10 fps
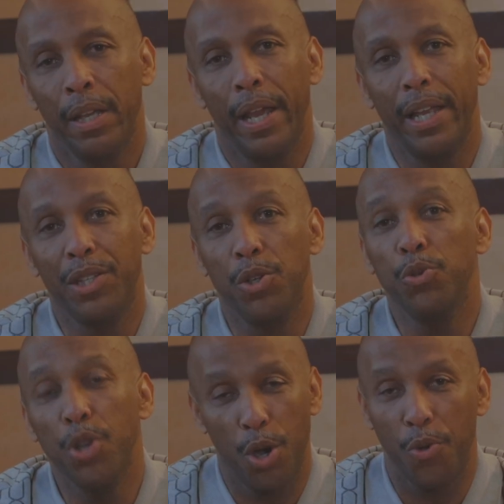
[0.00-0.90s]
And you
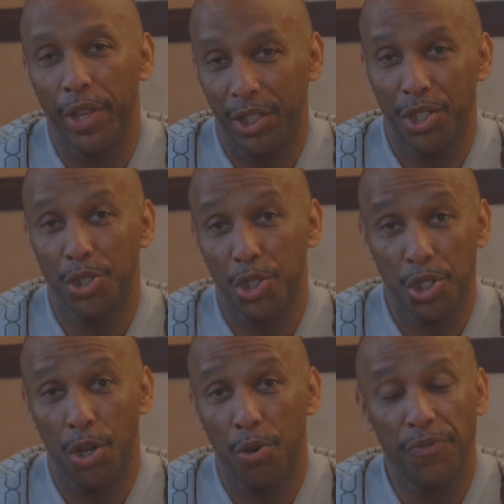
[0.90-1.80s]
know that this is a
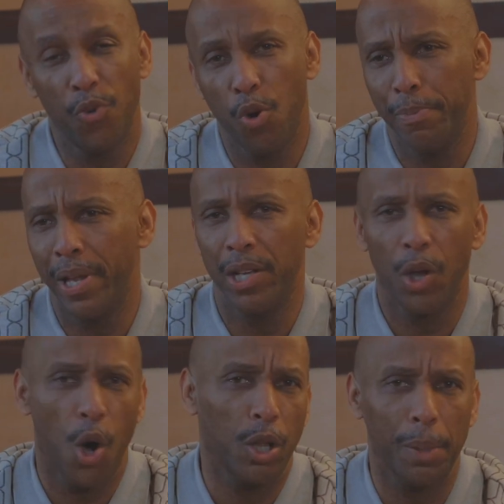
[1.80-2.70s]
show for men,
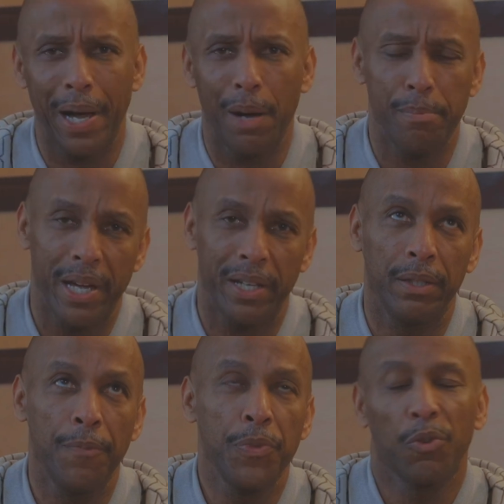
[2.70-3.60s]
all about
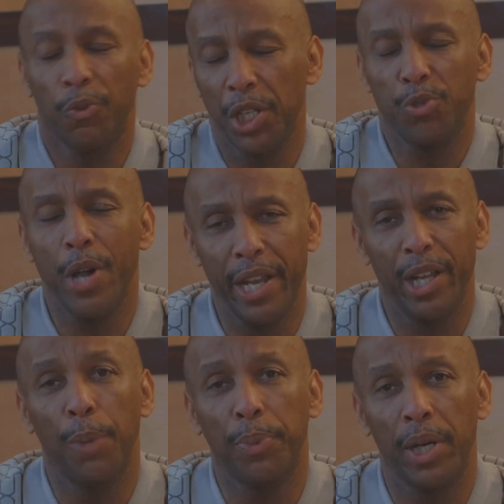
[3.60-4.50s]
men, really trying to
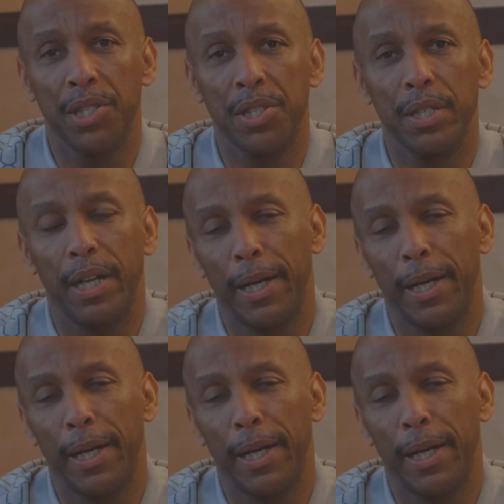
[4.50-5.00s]
help us